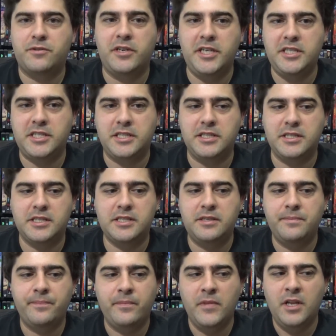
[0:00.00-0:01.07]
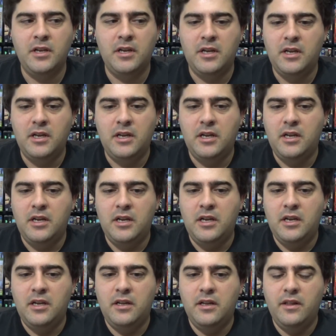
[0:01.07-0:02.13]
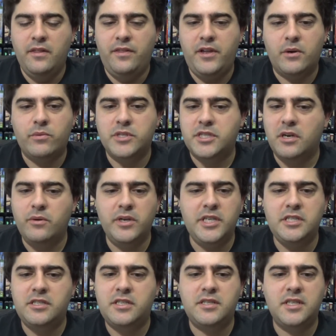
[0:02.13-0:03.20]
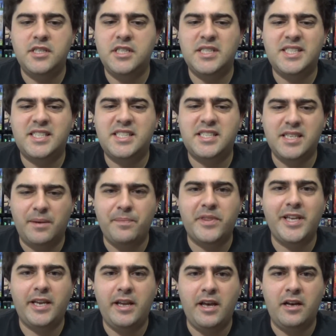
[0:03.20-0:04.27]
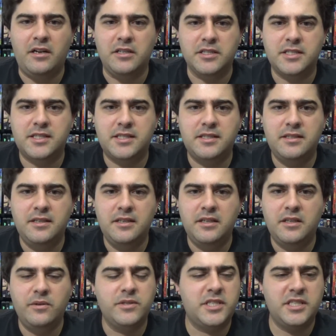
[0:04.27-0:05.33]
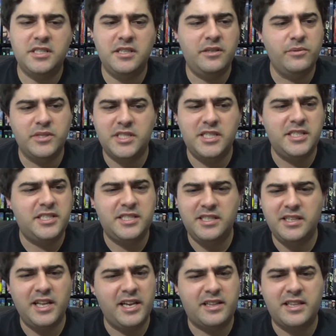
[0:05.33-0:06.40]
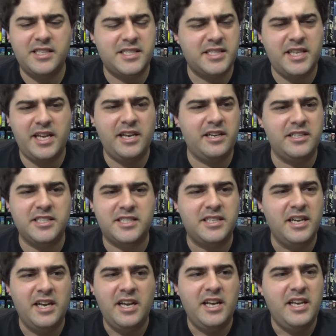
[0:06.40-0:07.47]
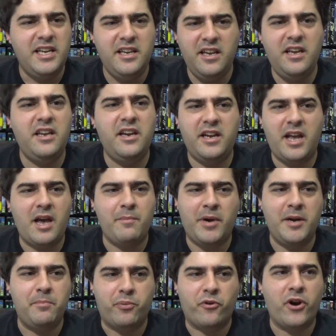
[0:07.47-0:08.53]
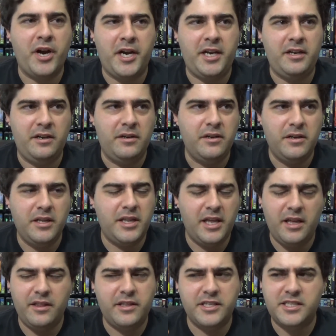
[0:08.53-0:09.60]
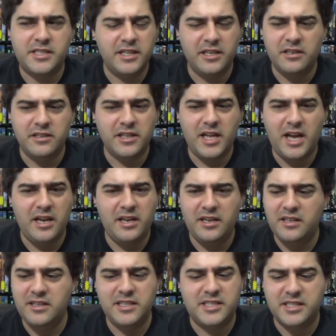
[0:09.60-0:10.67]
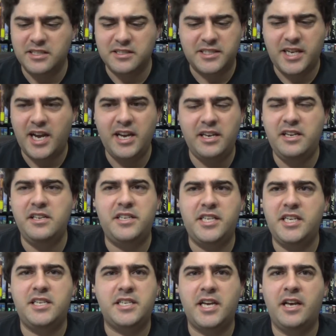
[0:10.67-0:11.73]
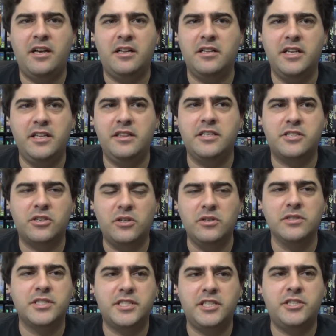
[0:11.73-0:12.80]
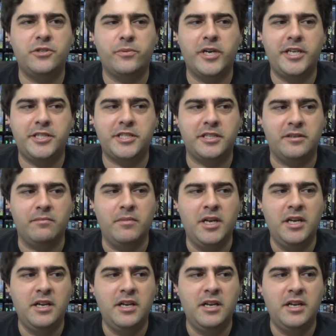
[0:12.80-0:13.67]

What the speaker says: reasons, there was always something else. There was this thing just eating at my brain. This little tiny detail in this whole situation